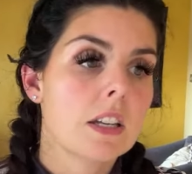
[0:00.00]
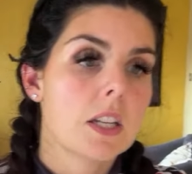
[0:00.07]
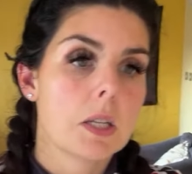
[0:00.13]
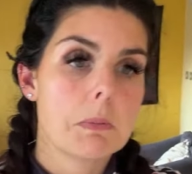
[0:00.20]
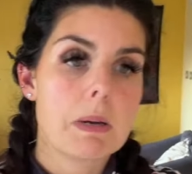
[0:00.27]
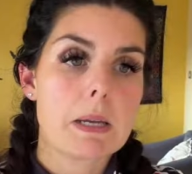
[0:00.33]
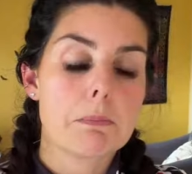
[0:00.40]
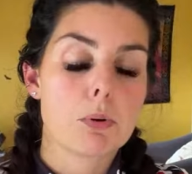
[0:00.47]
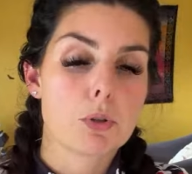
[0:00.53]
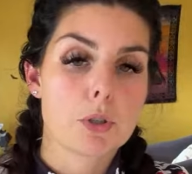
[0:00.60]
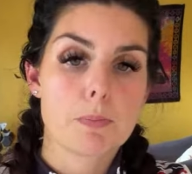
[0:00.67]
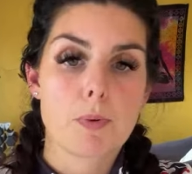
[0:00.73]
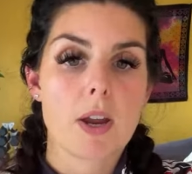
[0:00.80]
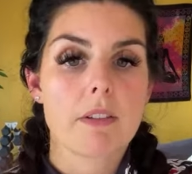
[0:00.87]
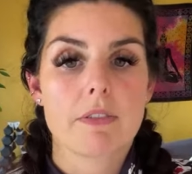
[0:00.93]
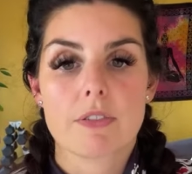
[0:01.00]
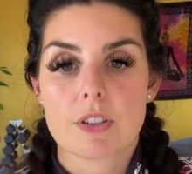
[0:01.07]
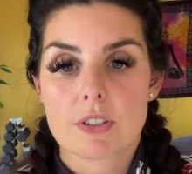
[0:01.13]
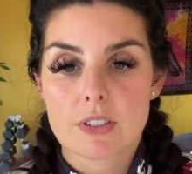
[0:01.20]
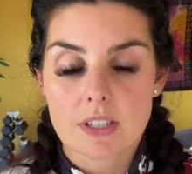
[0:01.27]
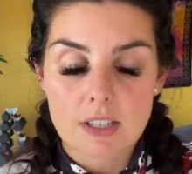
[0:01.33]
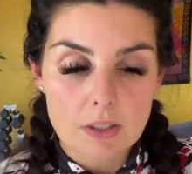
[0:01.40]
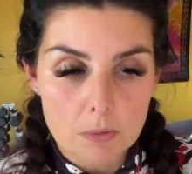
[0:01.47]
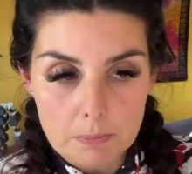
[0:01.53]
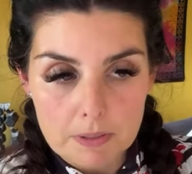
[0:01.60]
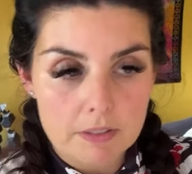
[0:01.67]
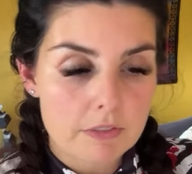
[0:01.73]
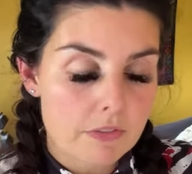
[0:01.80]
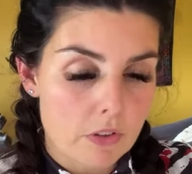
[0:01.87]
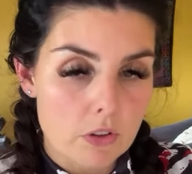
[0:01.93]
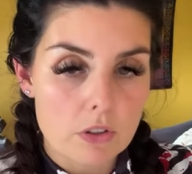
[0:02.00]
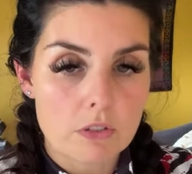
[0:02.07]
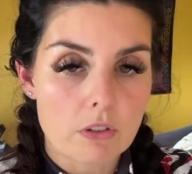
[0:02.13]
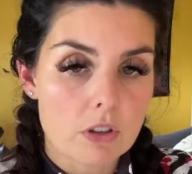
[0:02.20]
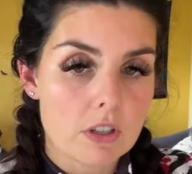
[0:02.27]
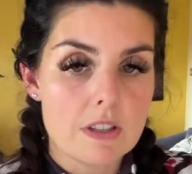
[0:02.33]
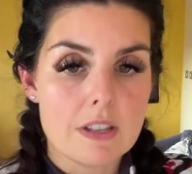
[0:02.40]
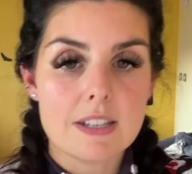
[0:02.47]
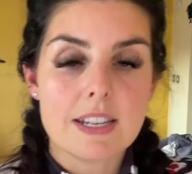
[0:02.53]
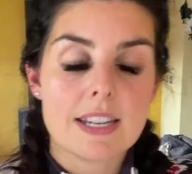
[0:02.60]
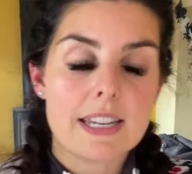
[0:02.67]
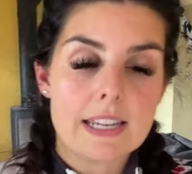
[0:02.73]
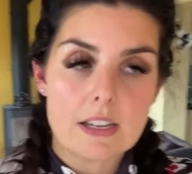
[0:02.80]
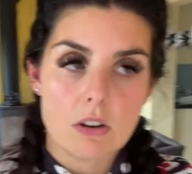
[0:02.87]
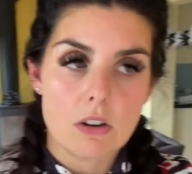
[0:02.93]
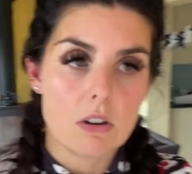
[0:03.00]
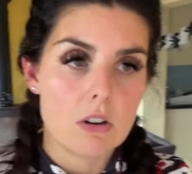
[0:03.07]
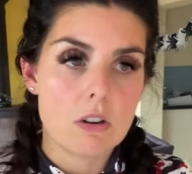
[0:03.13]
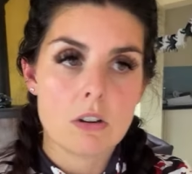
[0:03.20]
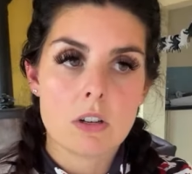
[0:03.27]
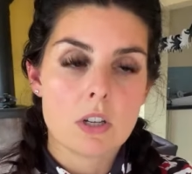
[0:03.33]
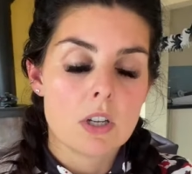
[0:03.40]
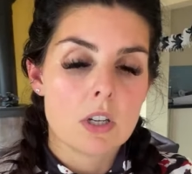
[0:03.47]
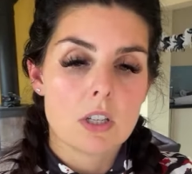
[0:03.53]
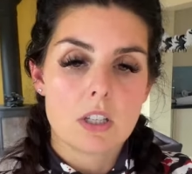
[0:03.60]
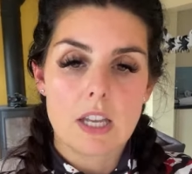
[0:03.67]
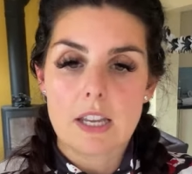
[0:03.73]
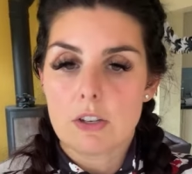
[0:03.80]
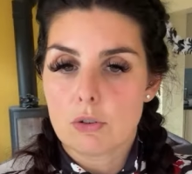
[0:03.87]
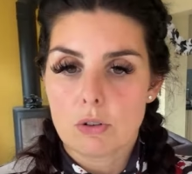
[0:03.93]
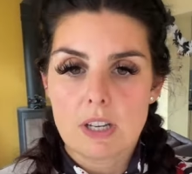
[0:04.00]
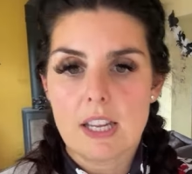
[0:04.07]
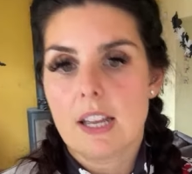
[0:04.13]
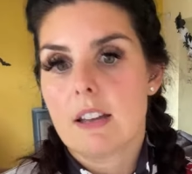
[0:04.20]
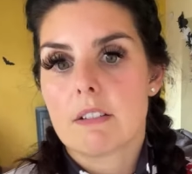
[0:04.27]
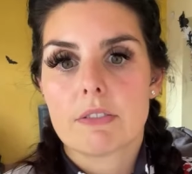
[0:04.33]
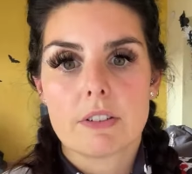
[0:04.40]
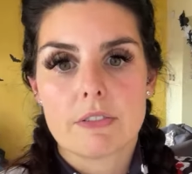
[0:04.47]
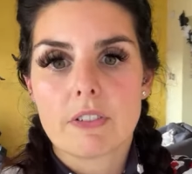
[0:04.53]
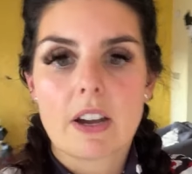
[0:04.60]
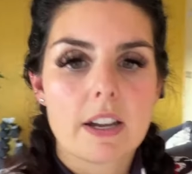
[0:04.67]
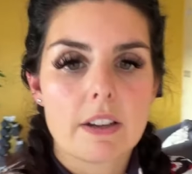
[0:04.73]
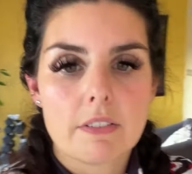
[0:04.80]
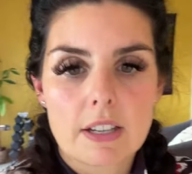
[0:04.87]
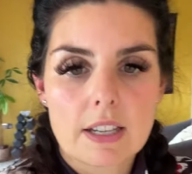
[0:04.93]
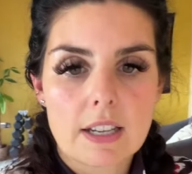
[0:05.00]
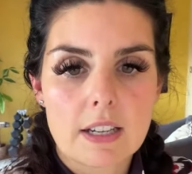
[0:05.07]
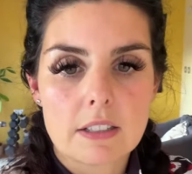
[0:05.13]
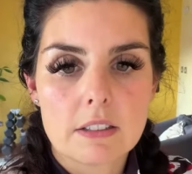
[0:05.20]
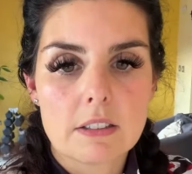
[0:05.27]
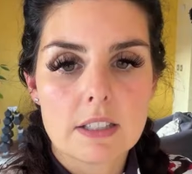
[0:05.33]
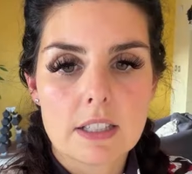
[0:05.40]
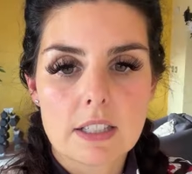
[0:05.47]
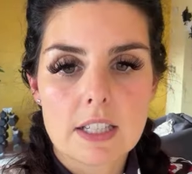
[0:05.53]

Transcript: you might push breakfast a little bit further on in the day, or you don't eat after 5, that kind of thing.